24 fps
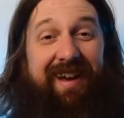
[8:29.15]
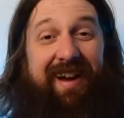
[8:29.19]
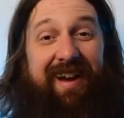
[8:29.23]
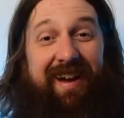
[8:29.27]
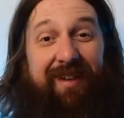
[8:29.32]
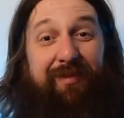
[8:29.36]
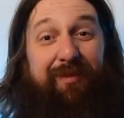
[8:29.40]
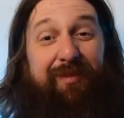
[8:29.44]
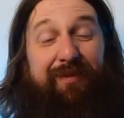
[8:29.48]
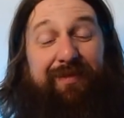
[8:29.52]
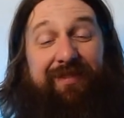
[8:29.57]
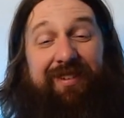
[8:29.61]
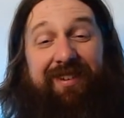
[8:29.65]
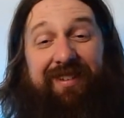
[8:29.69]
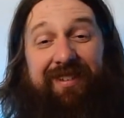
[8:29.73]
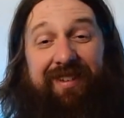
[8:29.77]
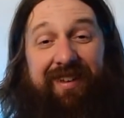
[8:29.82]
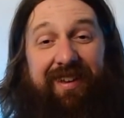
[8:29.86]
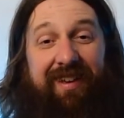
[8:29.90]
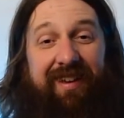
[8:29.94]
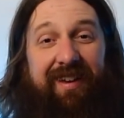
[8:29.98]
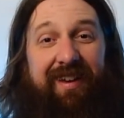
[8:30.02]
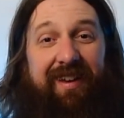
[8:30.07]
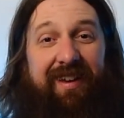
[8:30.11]
I have a
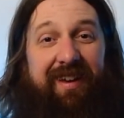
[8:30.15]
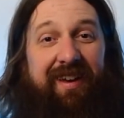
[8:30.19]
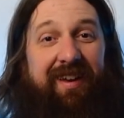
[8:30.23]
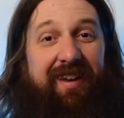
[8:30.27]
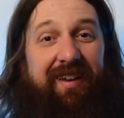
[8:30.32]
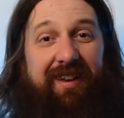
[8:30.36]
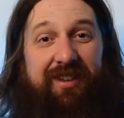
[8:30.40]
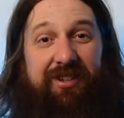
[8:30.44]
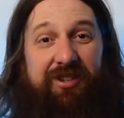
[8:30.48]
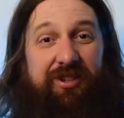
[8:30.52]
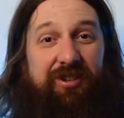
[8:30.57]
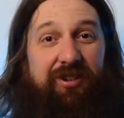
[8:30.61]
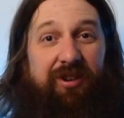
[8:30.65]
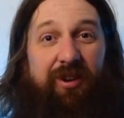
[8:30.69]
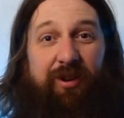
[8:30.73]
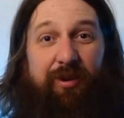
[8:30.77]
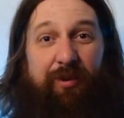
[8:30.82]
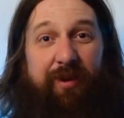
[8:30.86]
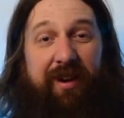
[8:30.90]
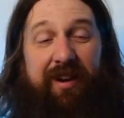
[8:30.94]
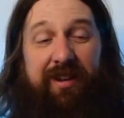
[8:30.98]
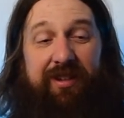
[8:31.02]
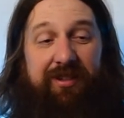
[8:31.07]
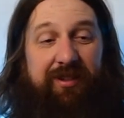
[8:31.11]
feeling because it's
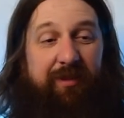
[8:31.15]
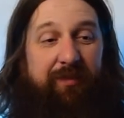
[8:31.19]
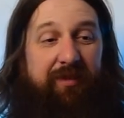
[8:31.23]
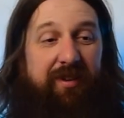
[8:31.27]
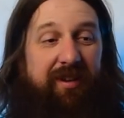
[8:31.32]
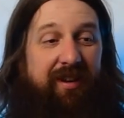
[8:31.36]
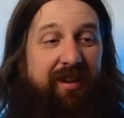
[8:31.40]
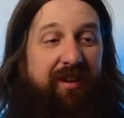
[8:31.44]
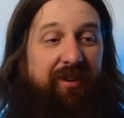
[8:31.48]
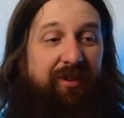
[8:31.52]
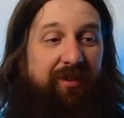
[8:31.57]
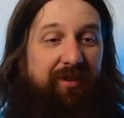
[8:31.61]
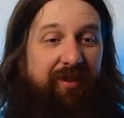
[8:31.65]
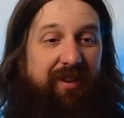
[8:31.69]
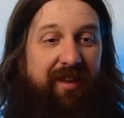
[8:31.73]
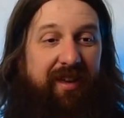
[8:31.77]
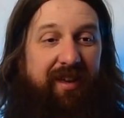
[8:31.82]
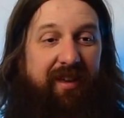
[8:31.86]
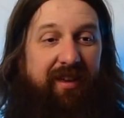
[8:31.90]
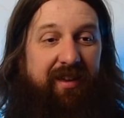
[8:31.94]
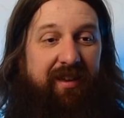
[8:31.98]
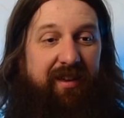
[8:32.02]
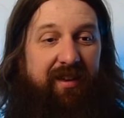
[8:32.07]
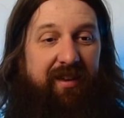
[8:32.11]
already something I don't
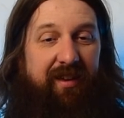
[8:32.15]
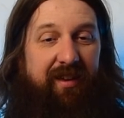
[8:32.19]
like.